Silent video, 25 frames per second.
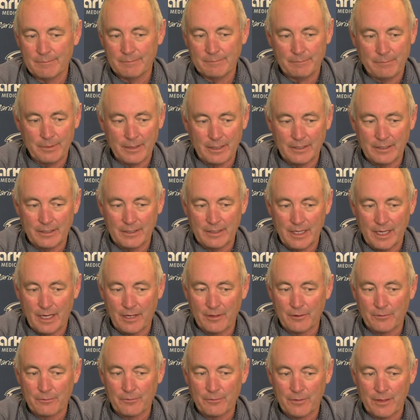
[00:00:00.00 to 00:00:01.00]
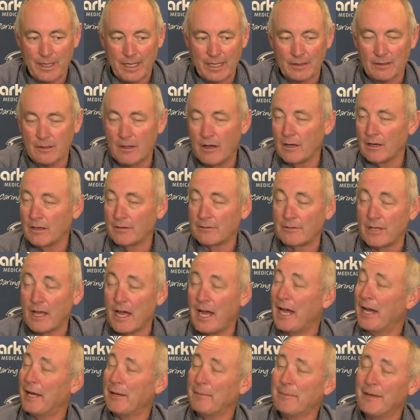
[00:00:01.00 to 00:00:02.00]
being together for that long a
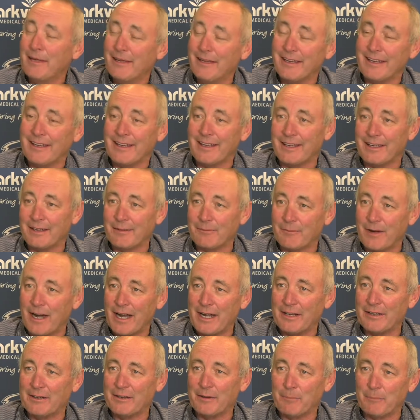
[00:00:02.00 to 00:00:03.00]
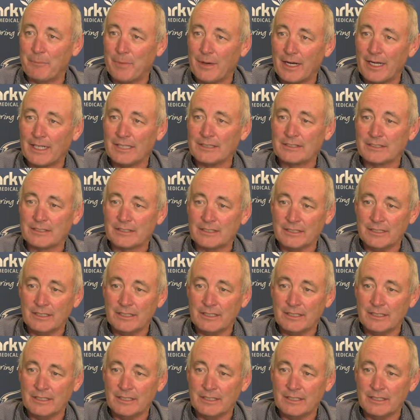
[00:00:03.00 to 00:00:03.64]
time and riding a bus.